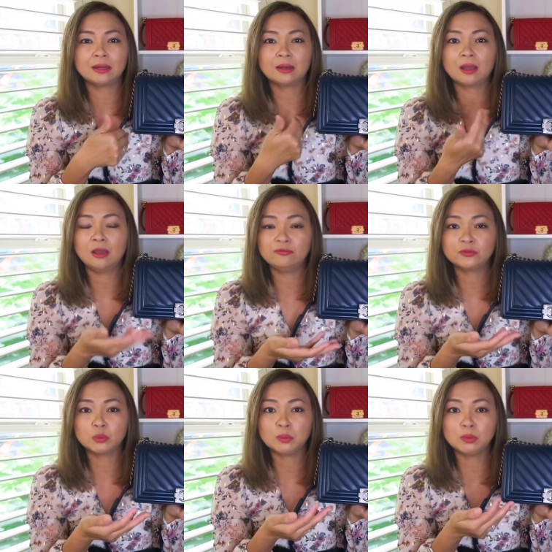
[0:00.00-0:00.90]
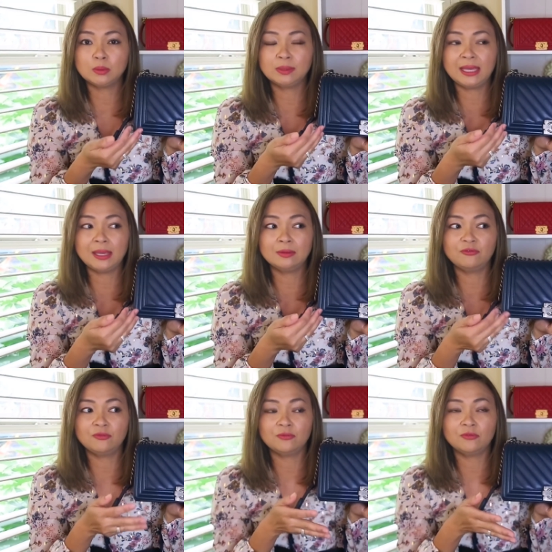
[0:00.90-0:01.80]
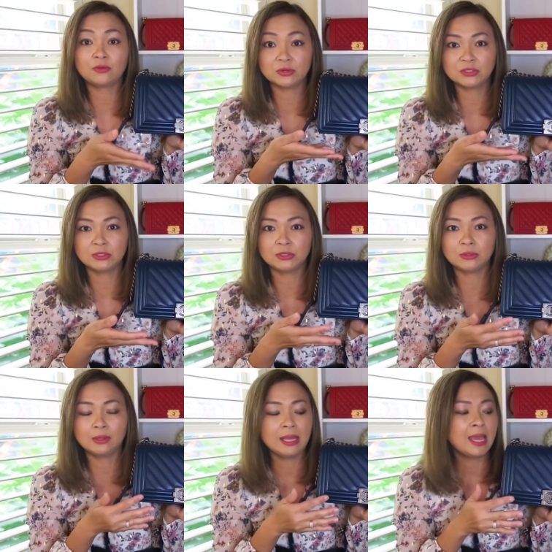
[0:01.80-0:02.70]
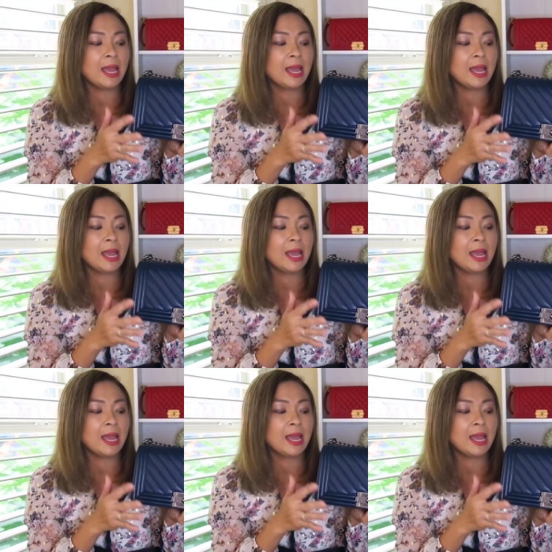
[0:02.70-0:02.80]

are comfortable and versatile.